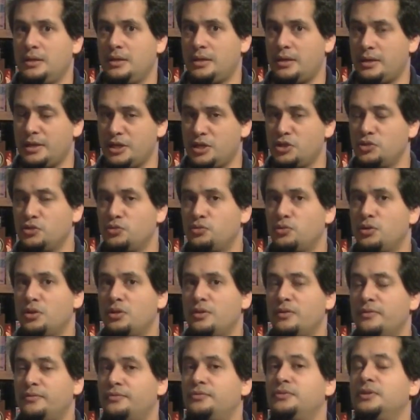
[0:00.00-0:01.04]
are in
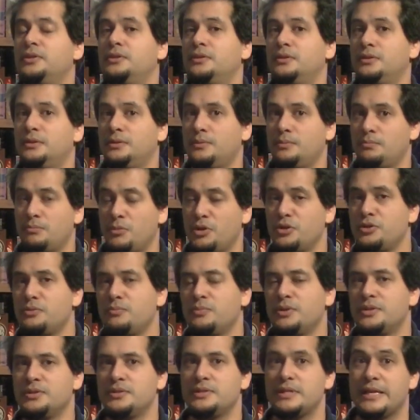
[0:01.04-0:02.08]
control of the
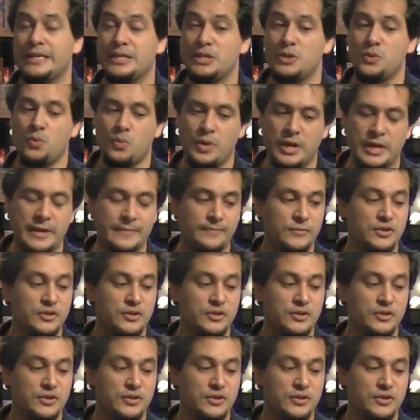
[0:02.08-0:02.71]
monument and you win.